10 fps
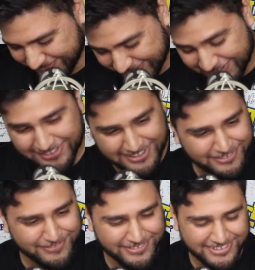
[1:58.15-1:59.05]
Well,
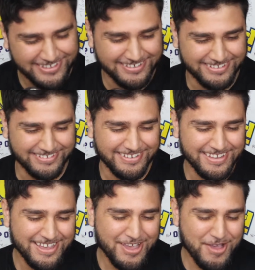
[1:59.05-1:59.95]
yeah, real talk though.
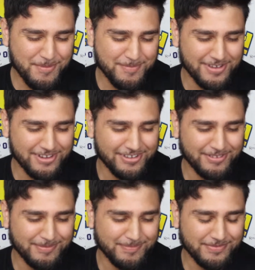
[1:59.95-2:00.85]
But
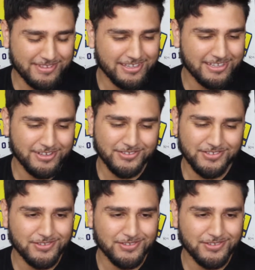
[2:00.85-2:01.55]
and I was just